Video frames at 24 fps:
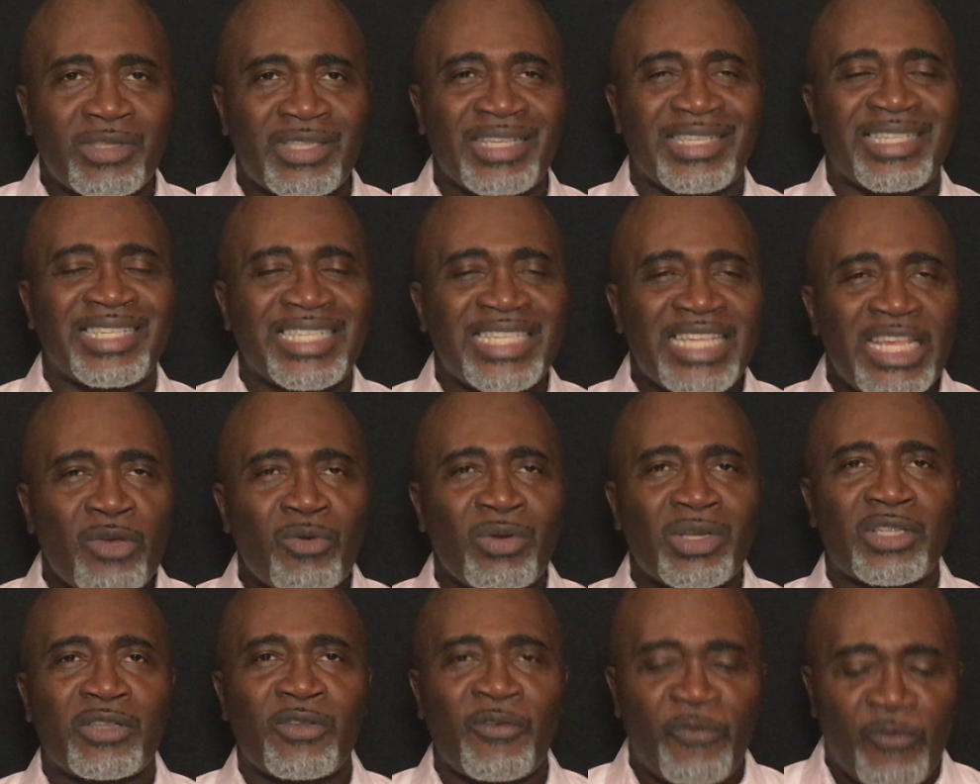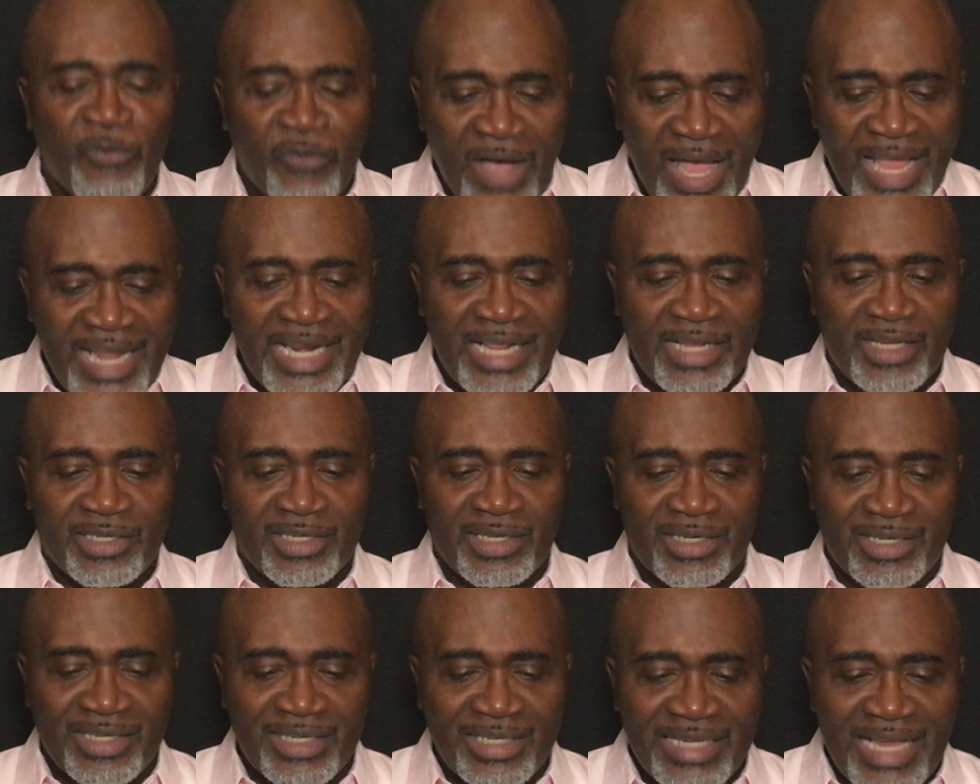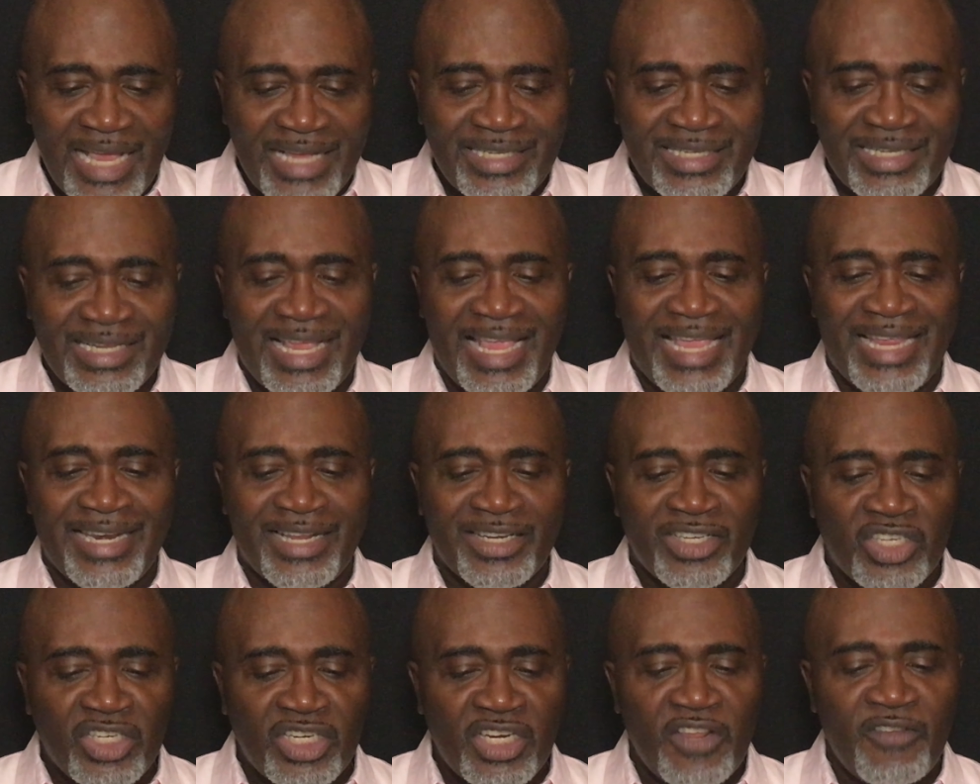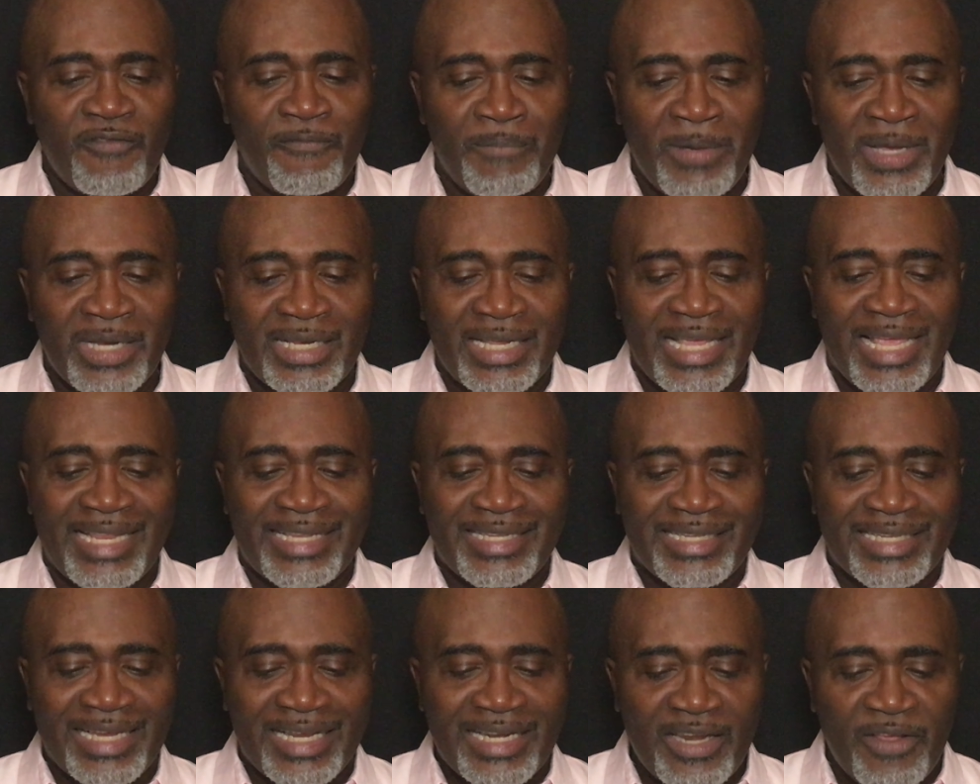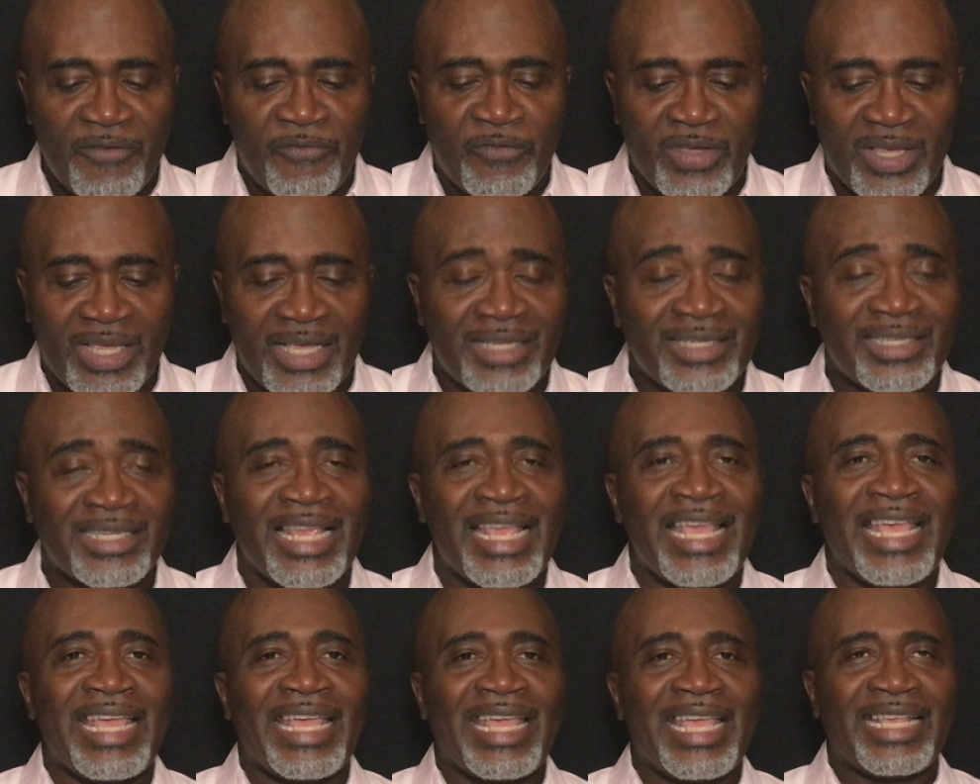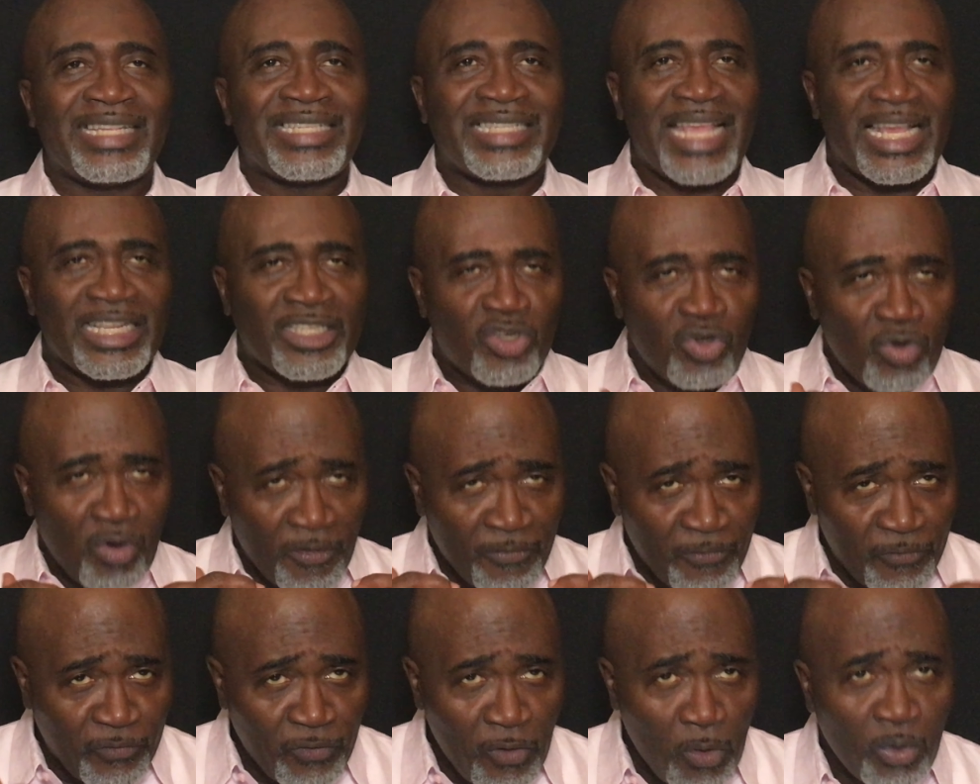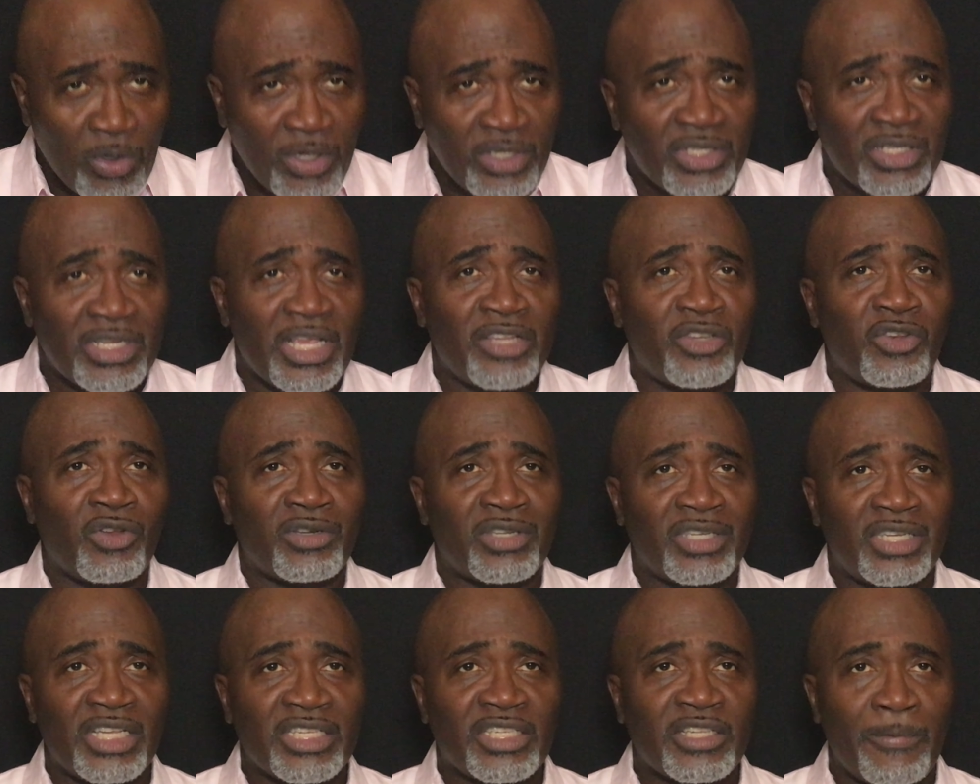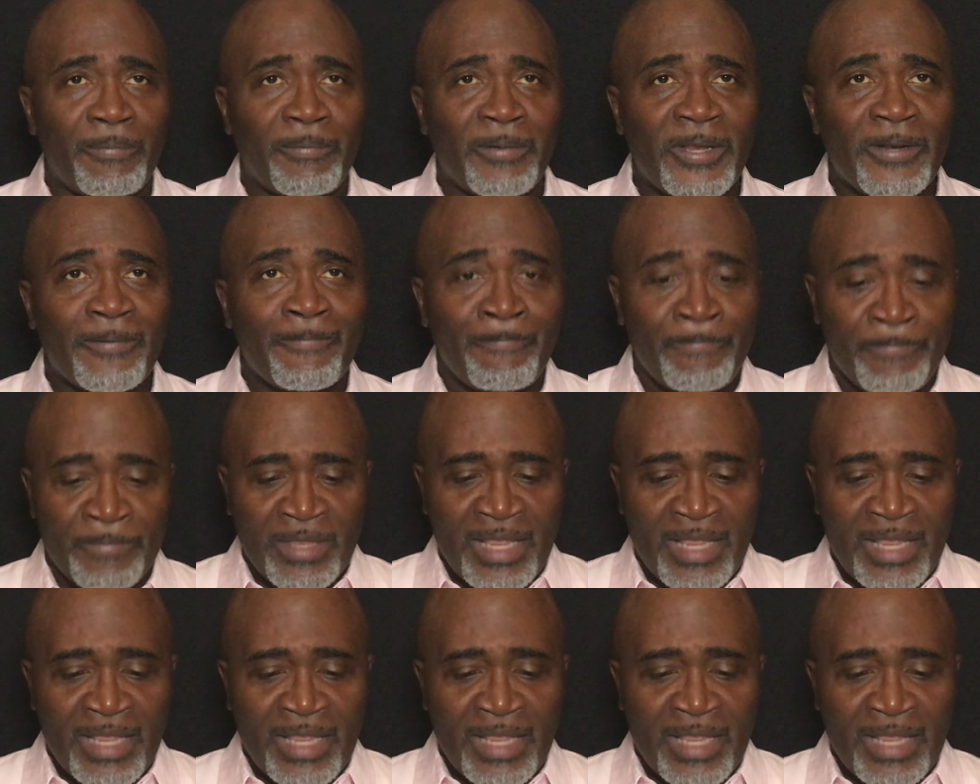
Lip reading: The secret to finding success and achievement and significance is that you are focused and you're disciplined,